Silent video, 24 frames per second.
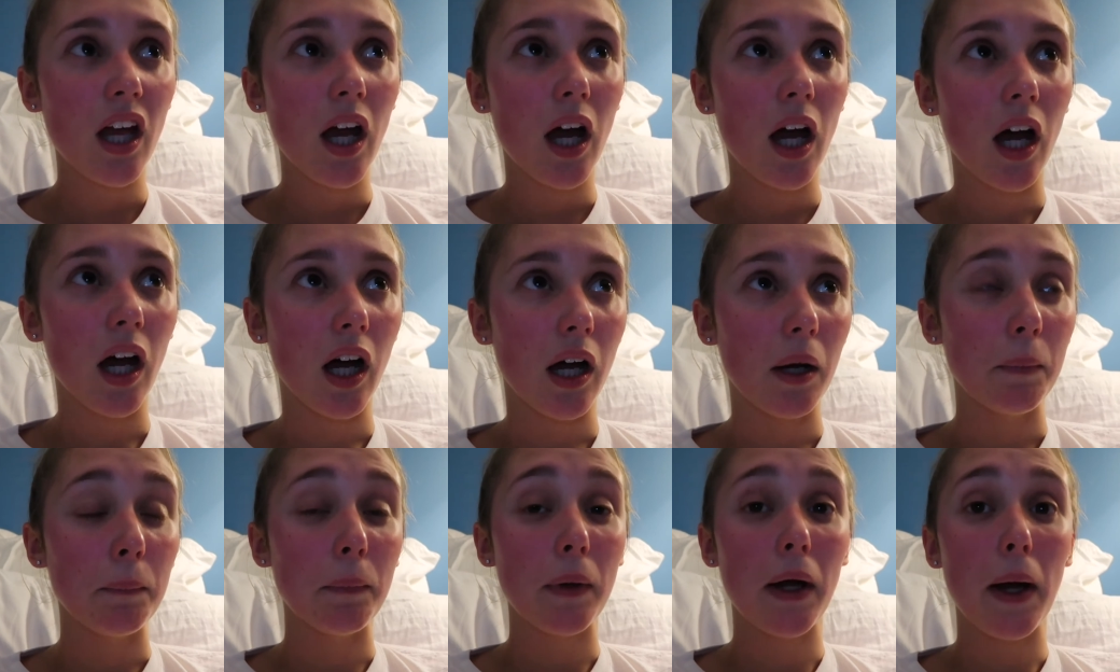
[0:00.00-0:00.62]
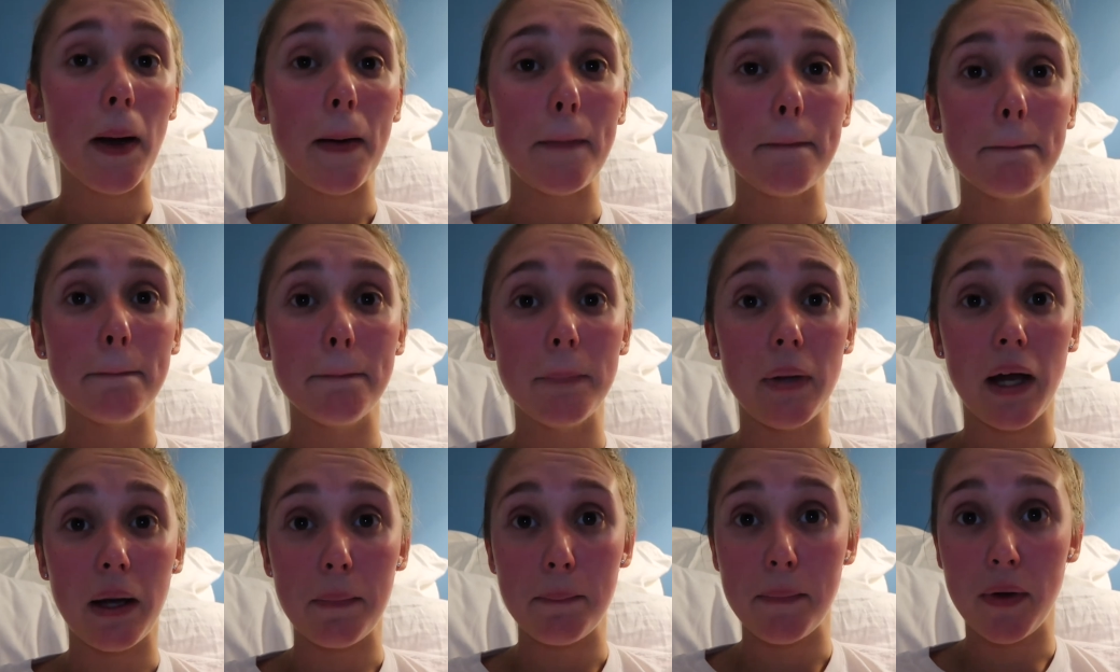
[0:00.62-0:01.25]
Um,
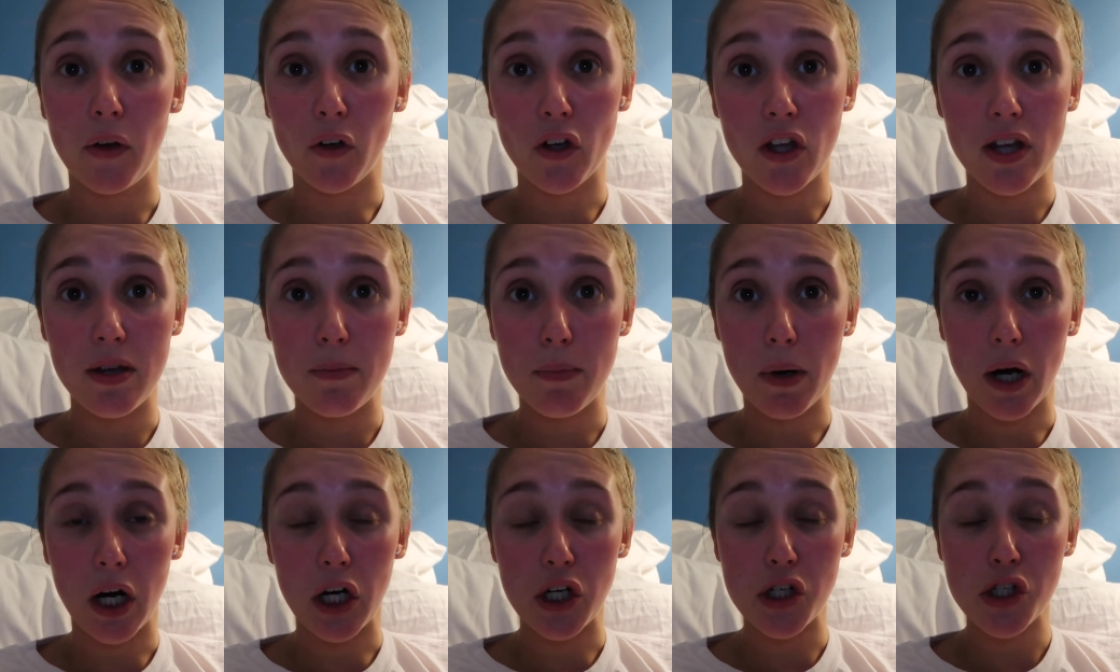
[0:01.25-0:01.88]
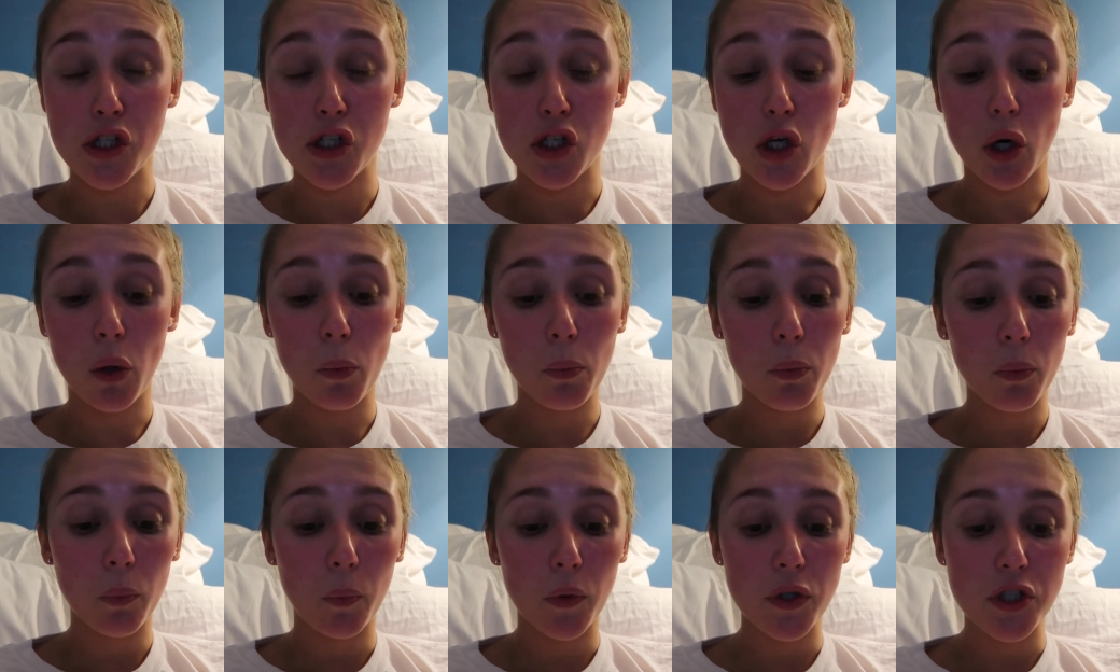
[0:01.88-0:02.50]
my Milky Bar
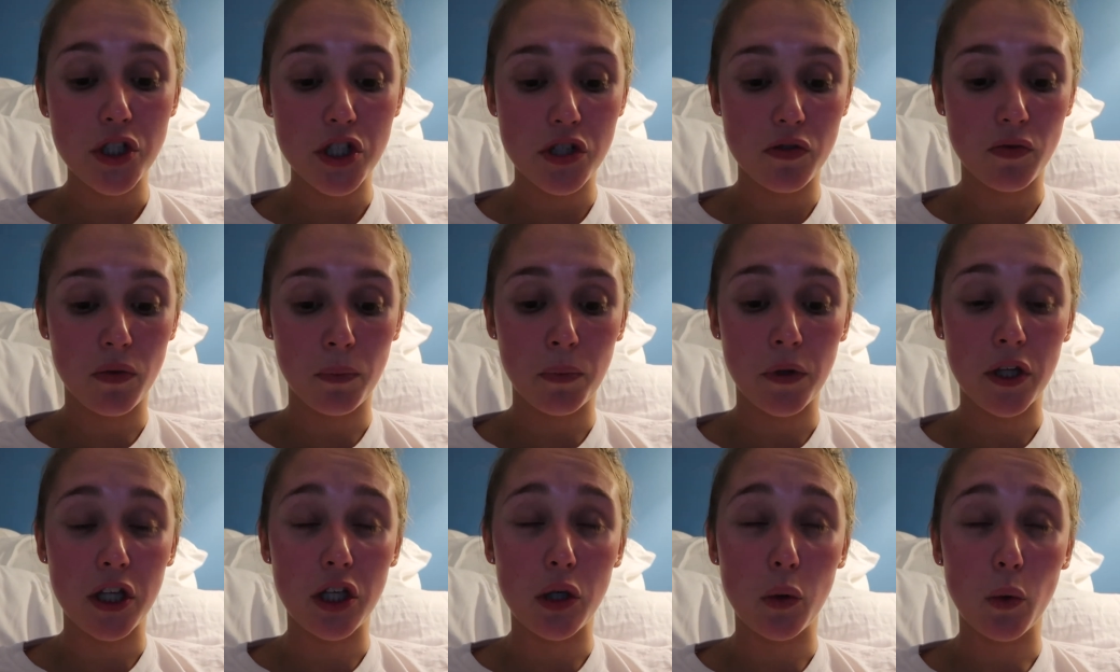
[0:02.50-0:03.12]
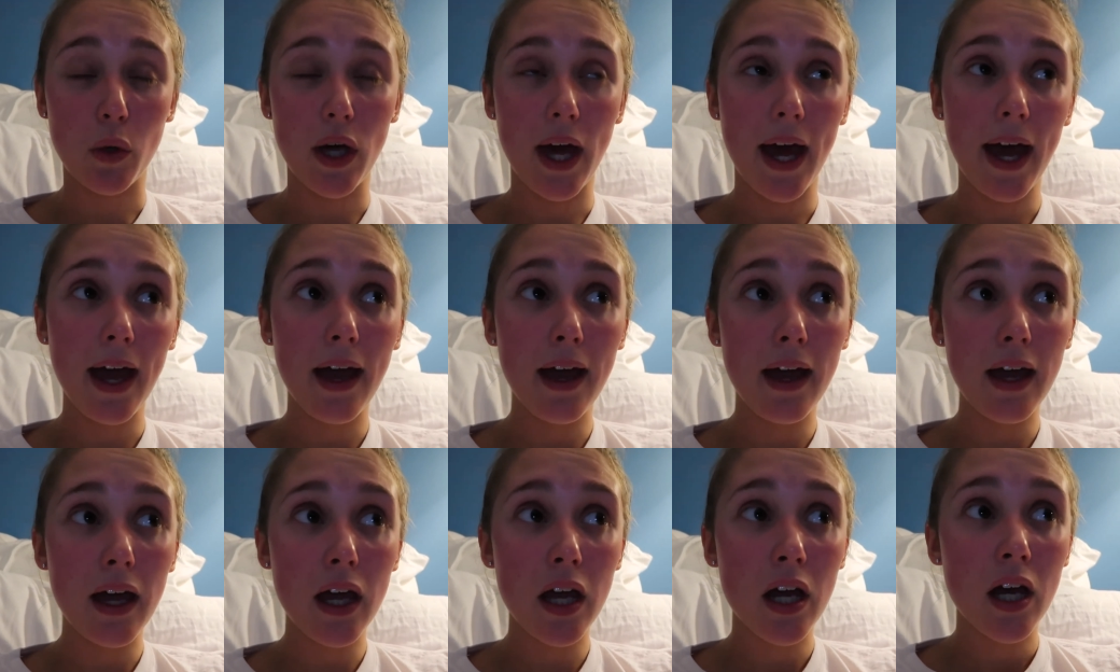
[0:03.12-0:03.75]
Soap, which is from the U
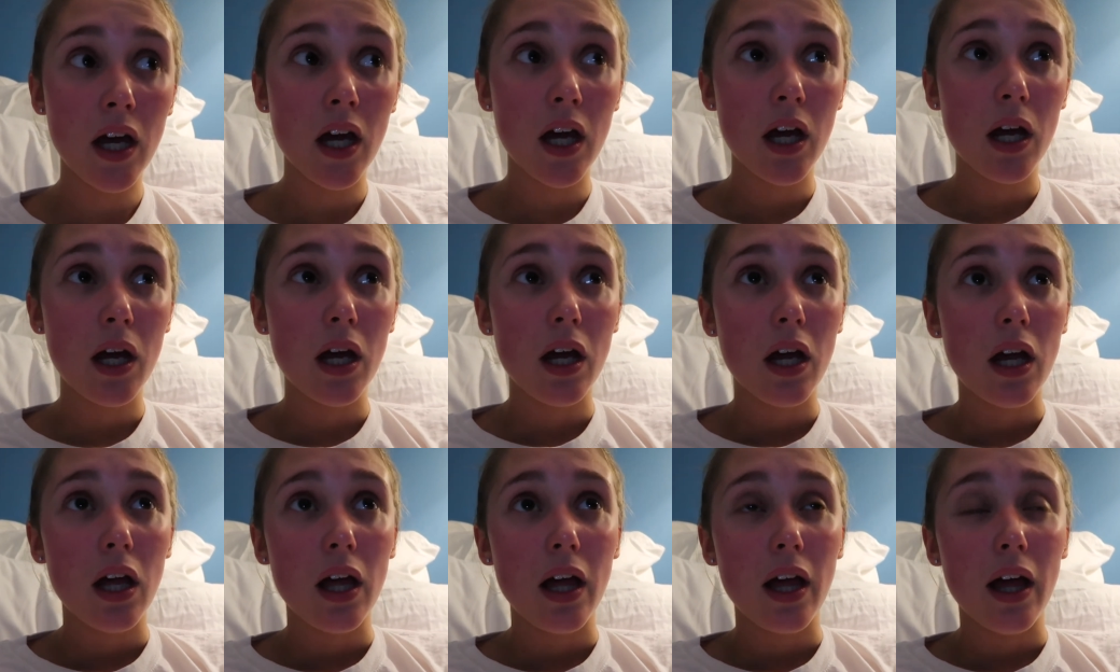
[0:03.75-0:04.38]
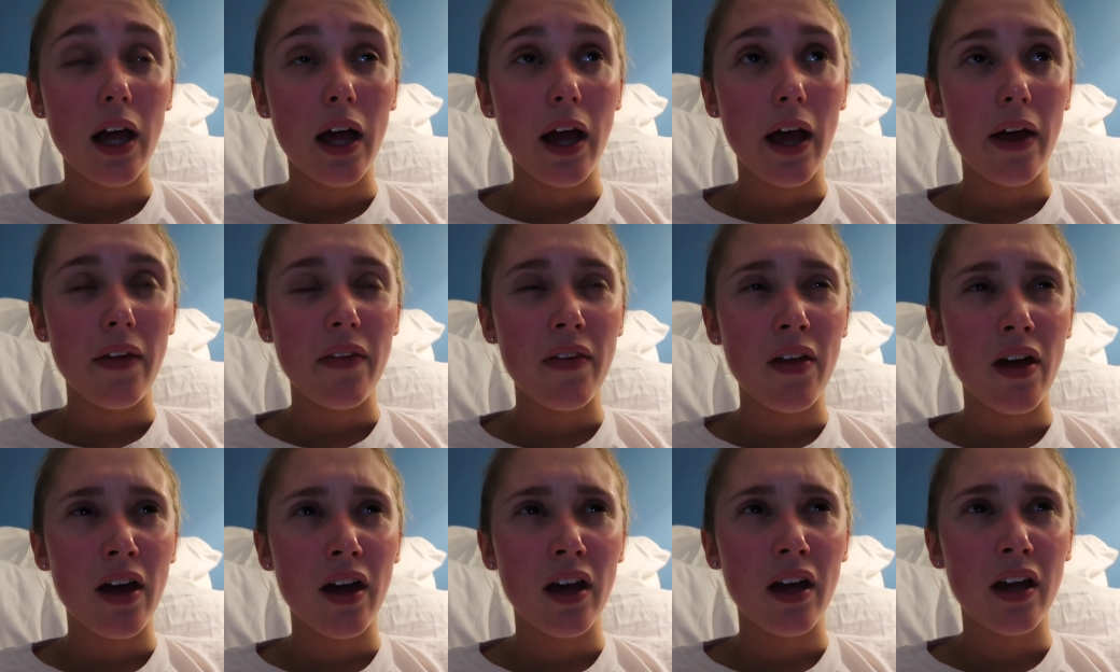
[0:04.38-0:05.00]
K,
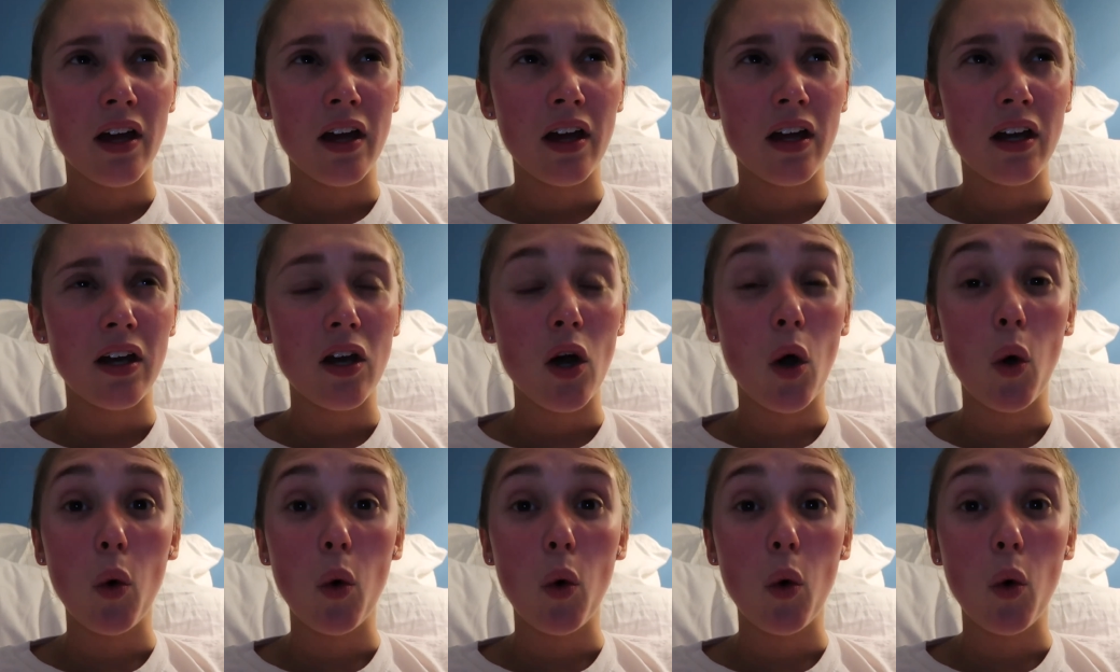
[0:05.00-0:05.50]
And then,